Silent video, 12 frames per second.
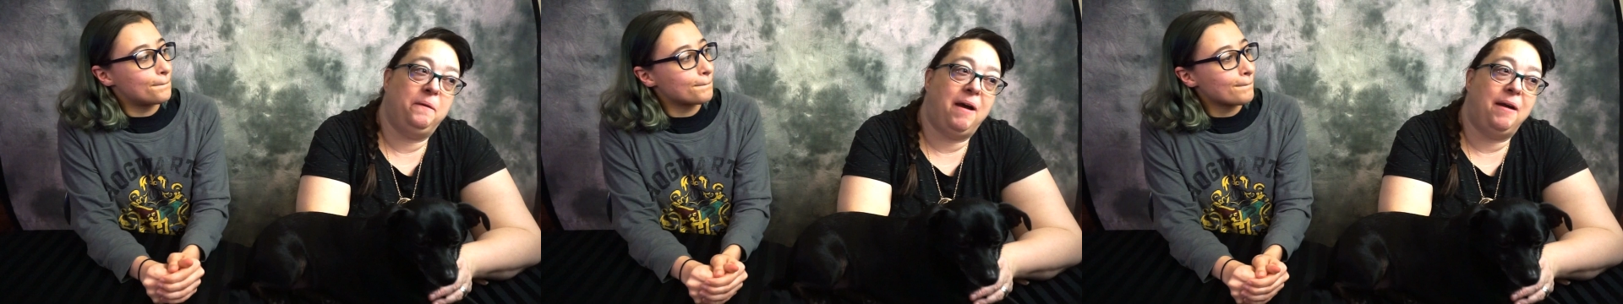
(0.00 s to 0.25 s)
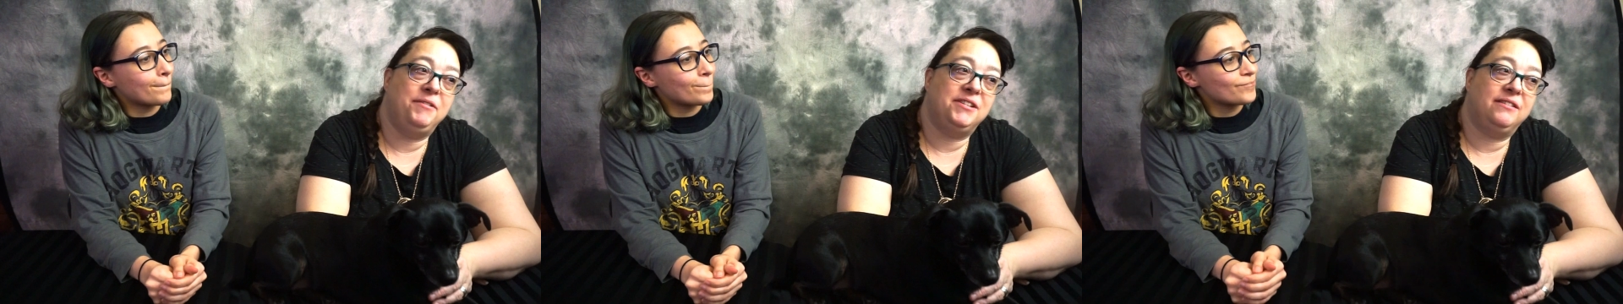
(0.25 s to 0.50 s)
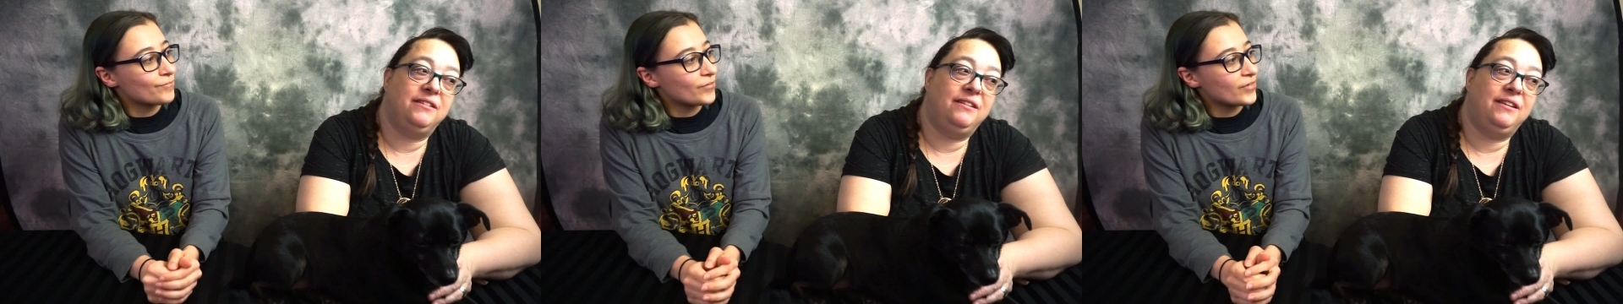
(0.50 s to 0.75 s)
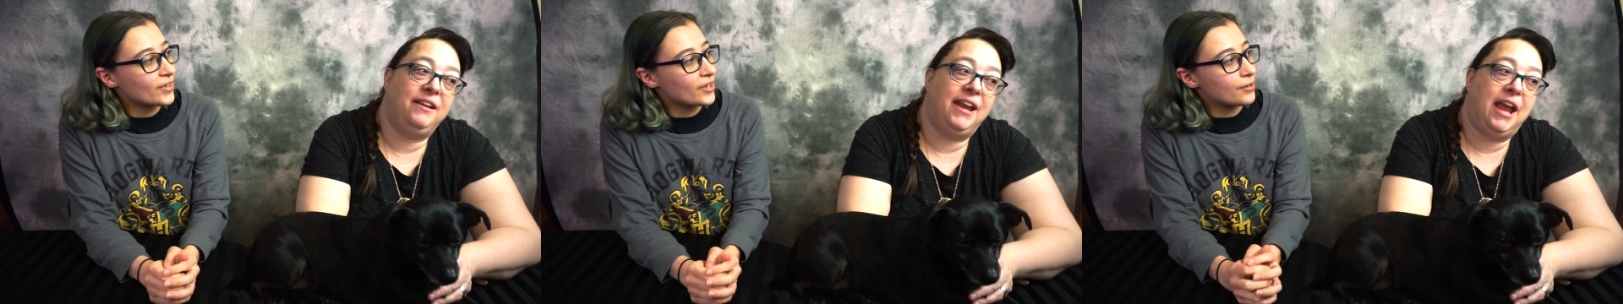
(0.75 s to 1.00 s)
Speaker 1: I was a
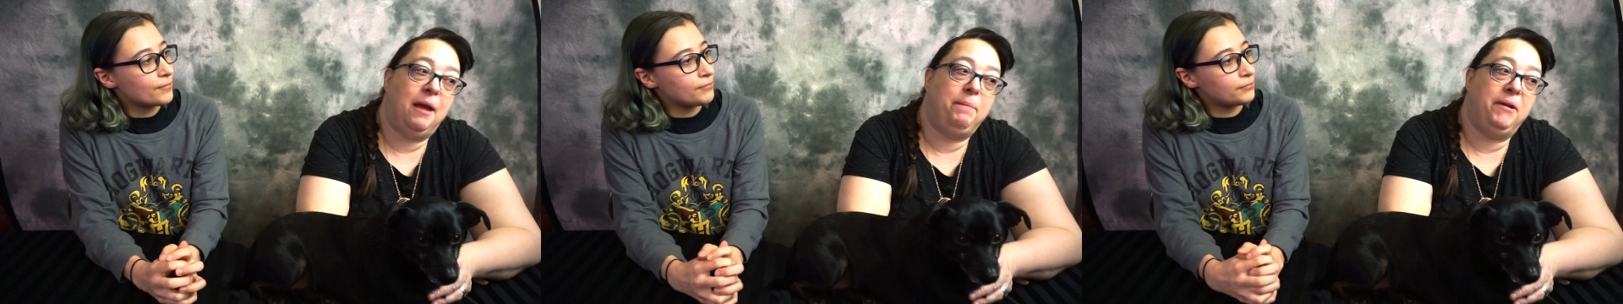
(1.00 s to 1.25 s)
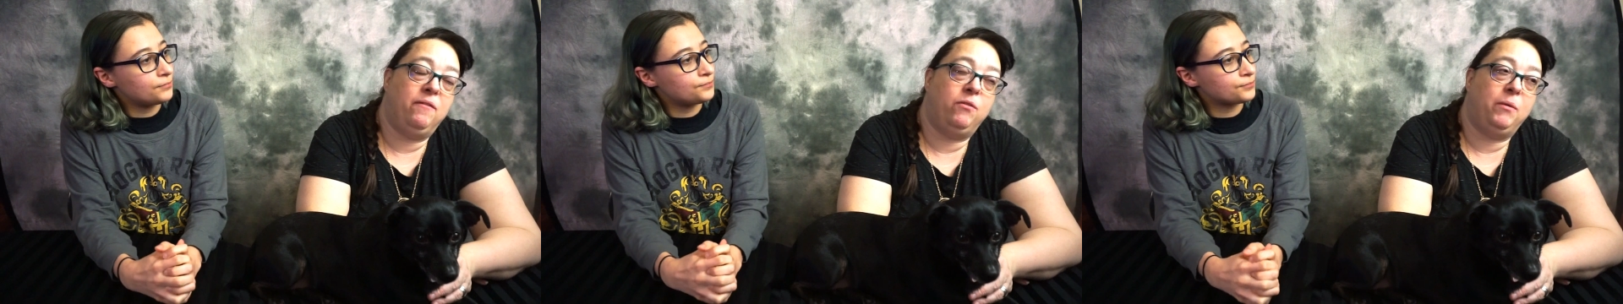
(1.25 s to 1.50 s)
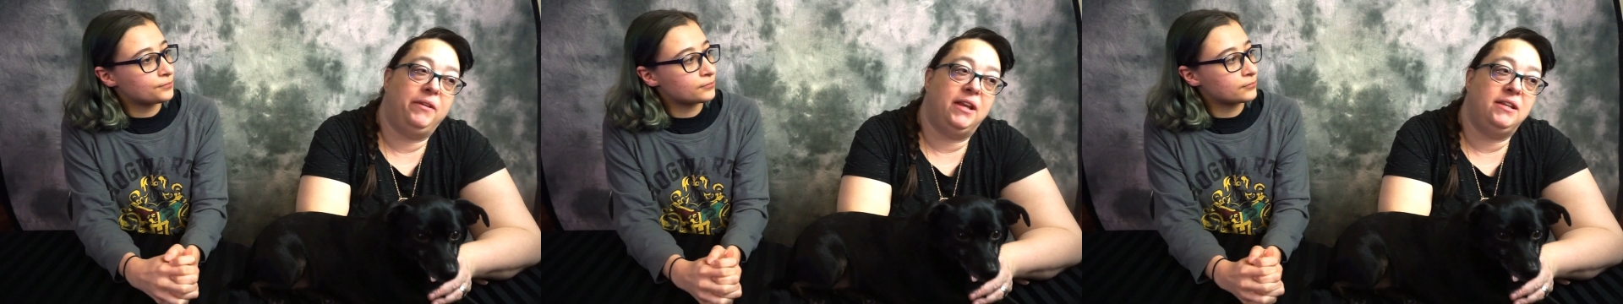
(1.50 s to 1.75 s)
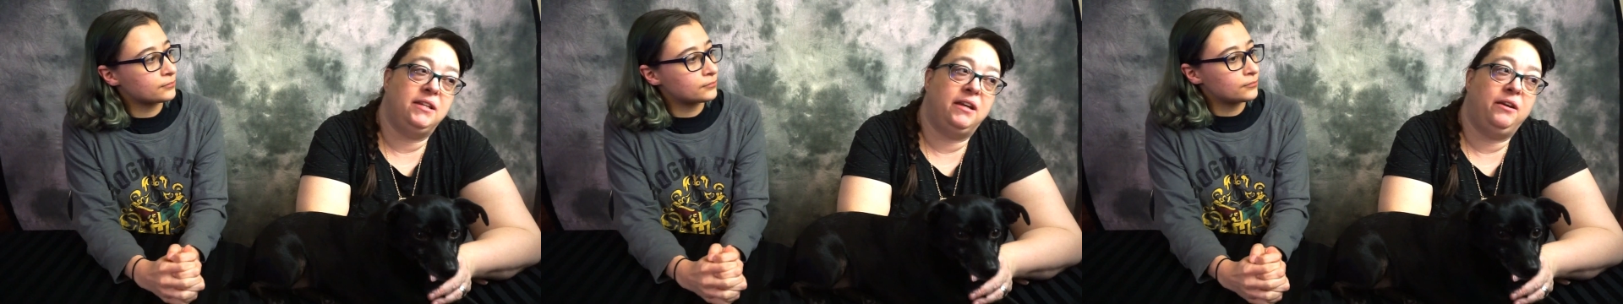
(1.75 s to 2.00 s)
little unhappy over what
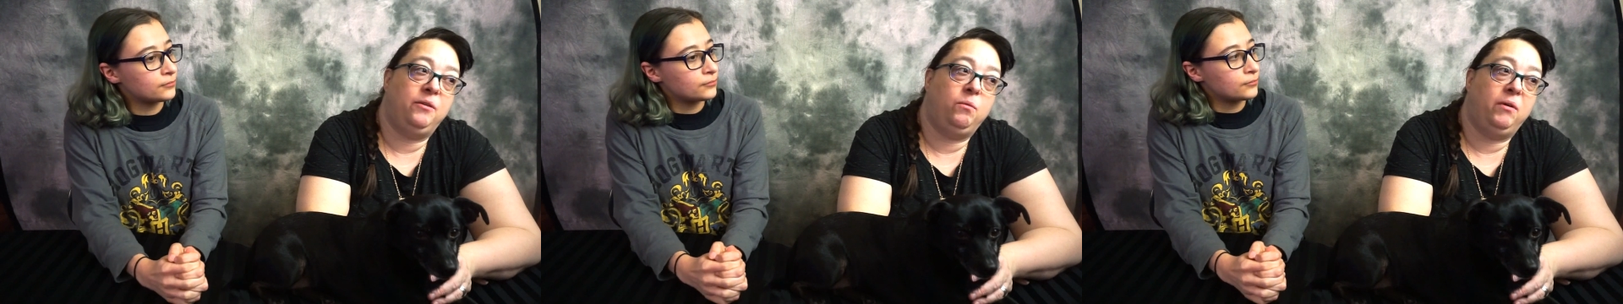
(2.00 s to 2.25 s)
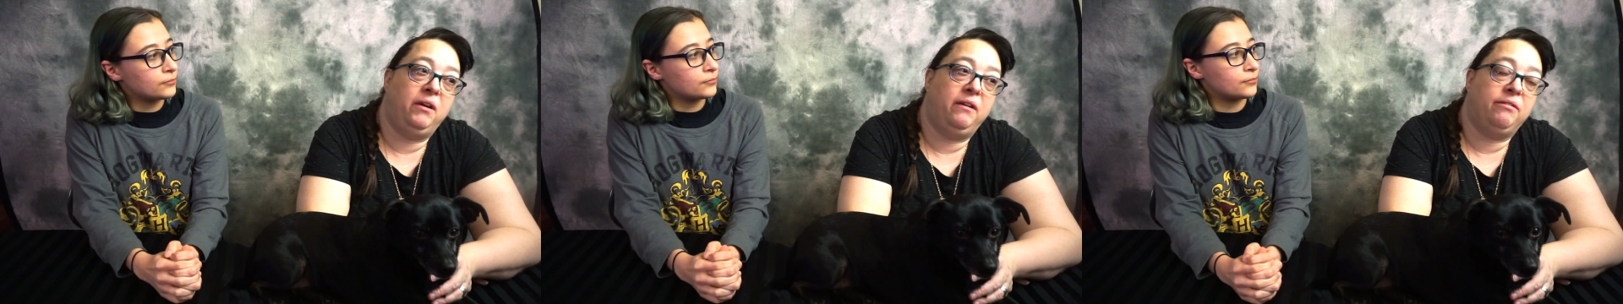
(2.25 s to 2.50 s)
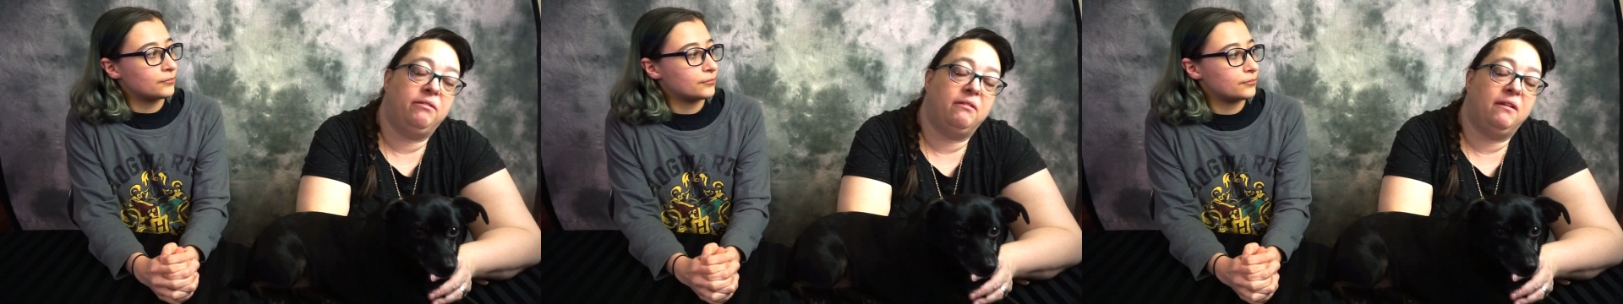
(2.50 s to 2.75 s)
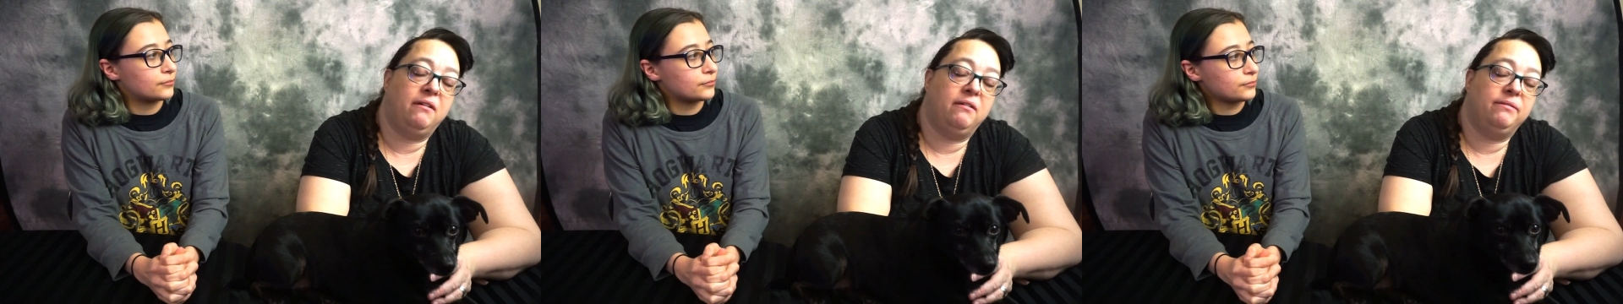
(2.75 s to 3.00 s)
they did with.
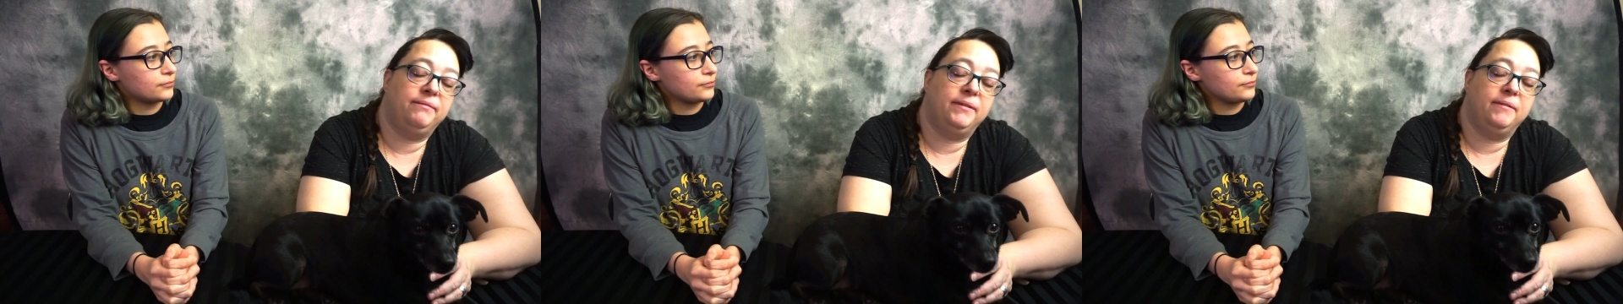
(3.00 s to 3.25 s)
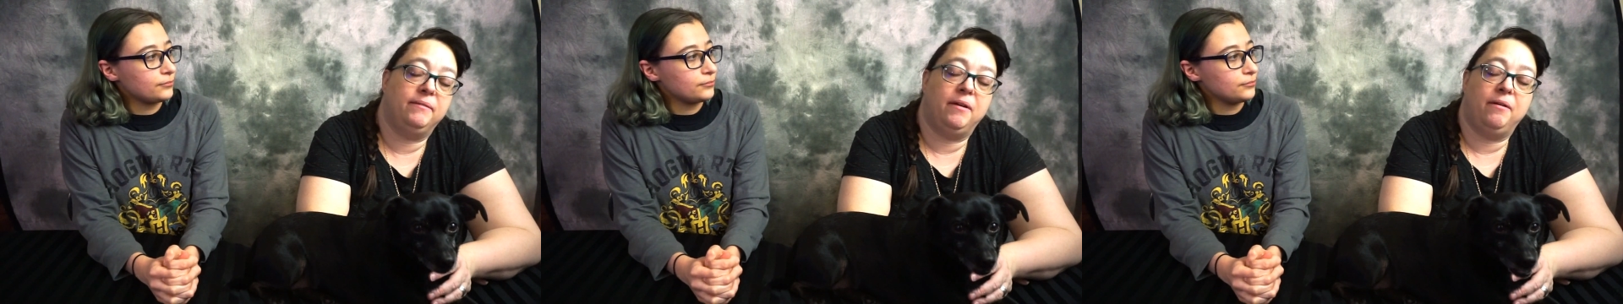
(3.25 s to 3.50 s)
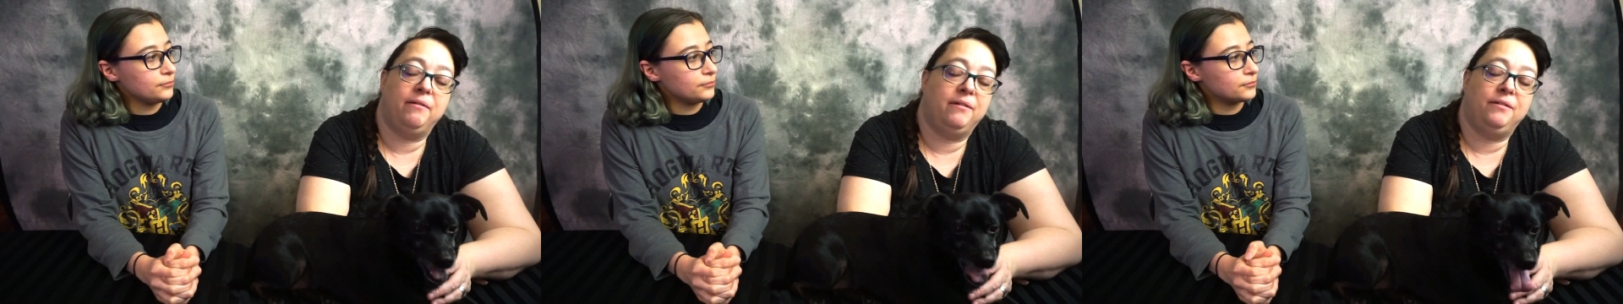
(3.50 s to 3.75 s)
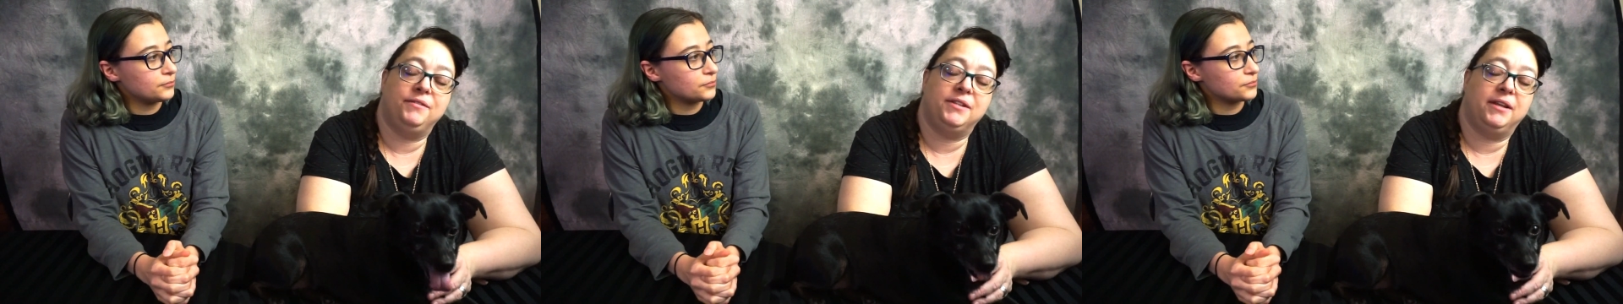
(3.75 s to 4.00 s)
Uh,
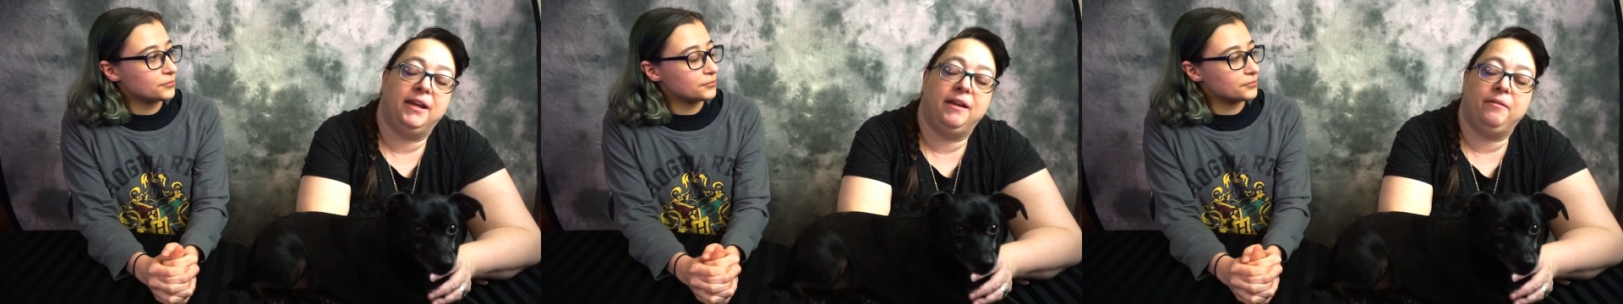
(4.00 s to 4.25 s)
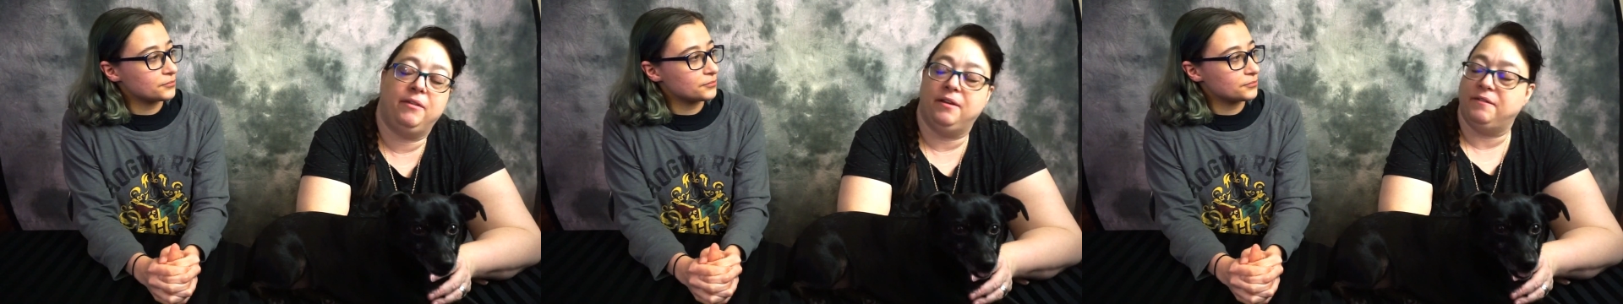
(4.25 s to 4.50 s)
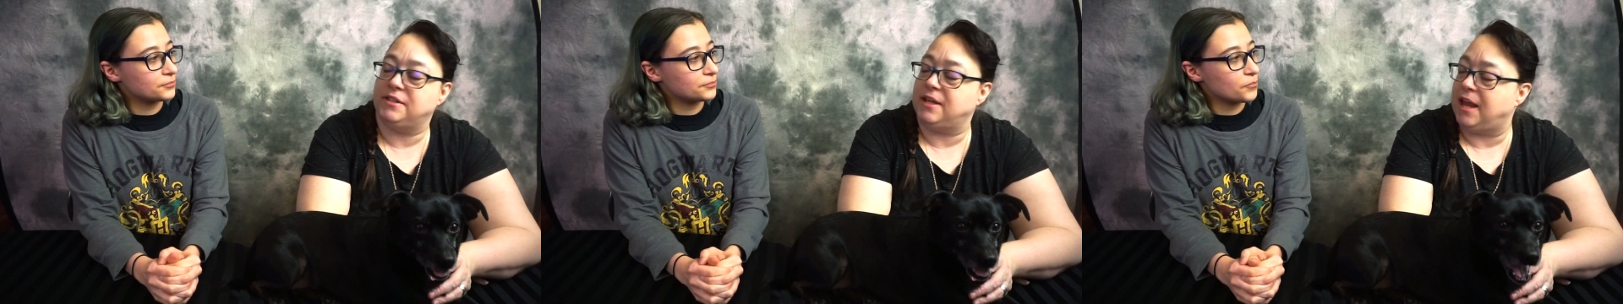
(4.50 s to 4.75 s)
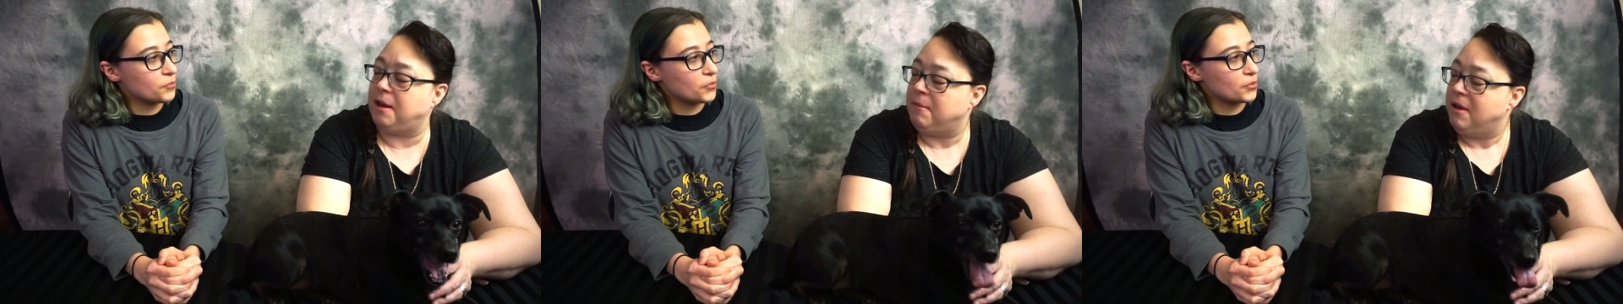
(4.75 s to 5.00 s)
all of a sudden, I can't think of his
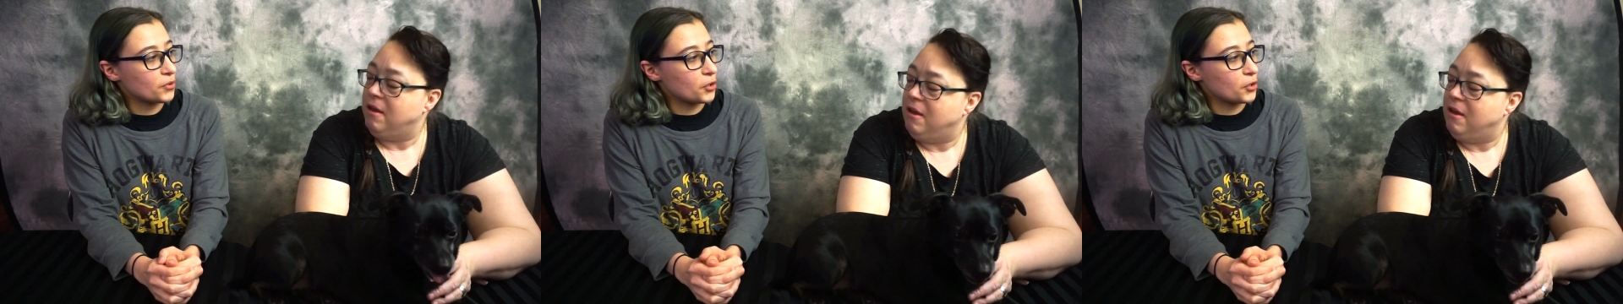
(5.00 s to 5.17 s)
name.